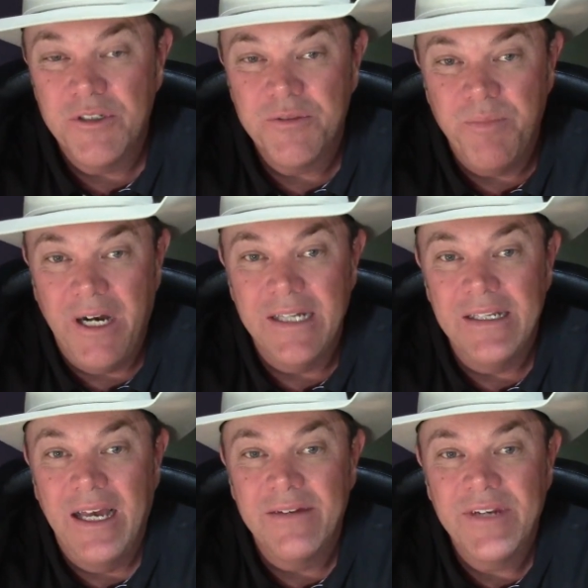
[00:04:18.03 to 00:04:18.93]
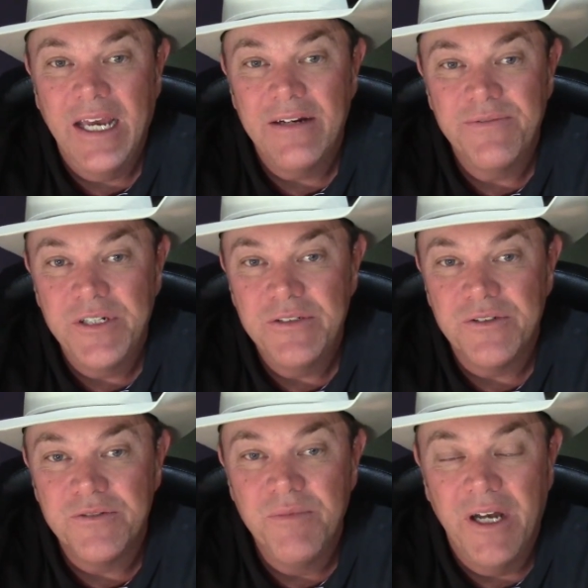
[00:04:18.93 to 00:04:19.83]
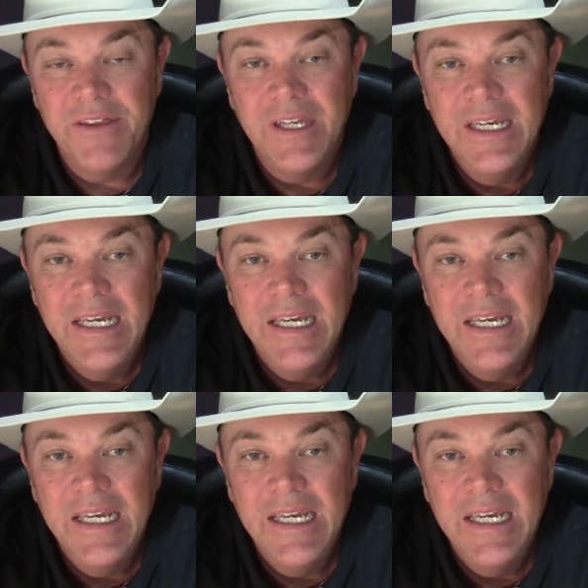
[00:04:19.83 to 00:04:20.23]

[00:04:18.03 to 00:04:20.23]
spot live cattle futures month